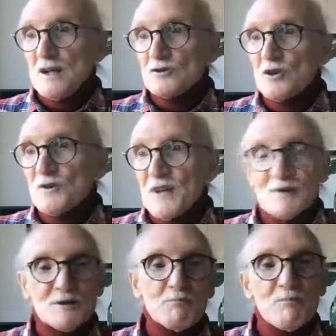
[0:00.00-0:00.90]

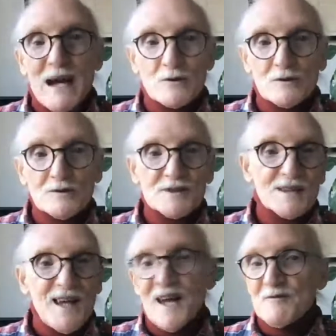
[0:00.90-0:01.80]
2,000 barrels
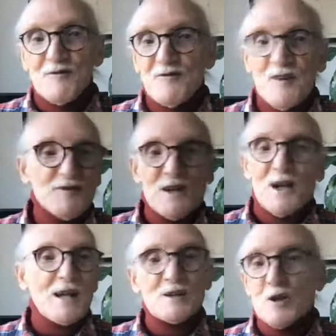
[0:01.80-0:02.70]
at
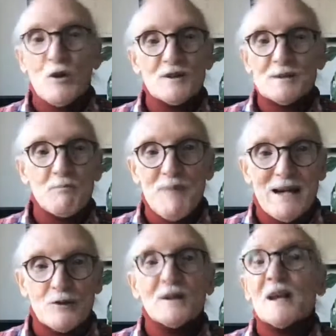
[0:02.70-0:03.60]
$59 a
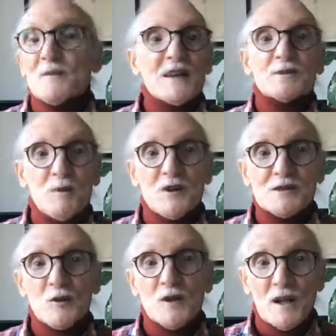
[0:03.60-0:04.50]
barrel. That's what
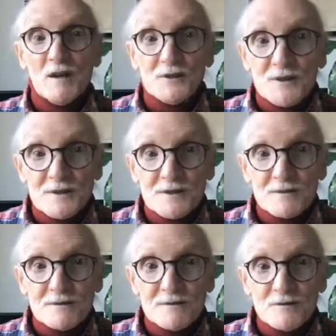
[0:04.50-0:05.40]
it's going to cost us
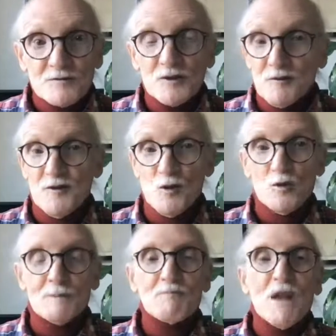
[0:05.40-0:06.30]
for the
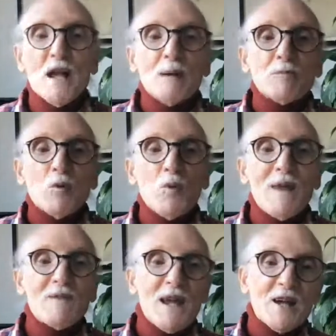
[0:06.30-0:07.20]
fuel. But
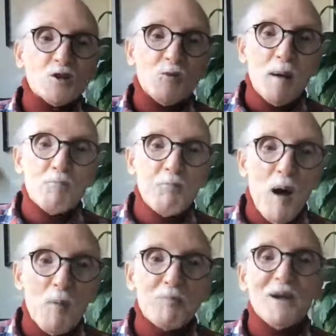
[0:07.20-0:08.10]
when they actually
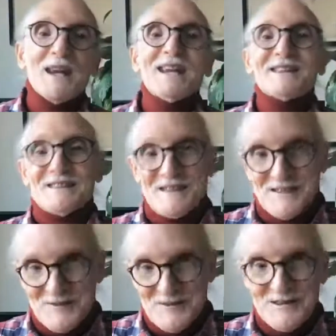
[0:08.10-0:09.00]
pump it in,
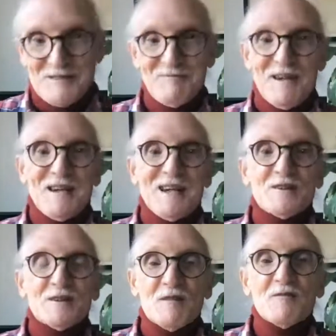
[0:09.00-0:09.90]
so to speak,
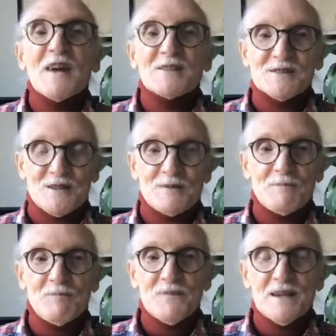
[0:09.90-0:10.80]
into the vessel,
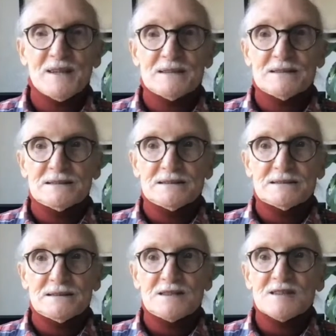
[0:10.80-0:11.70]

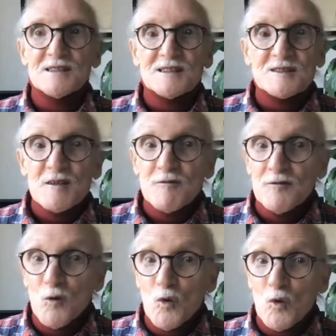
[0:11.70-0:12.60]
it's
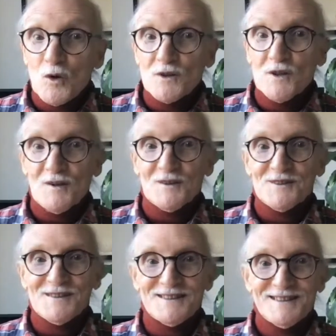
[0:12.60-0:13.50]

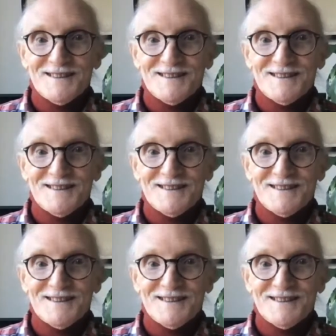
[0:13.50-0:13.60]
$64.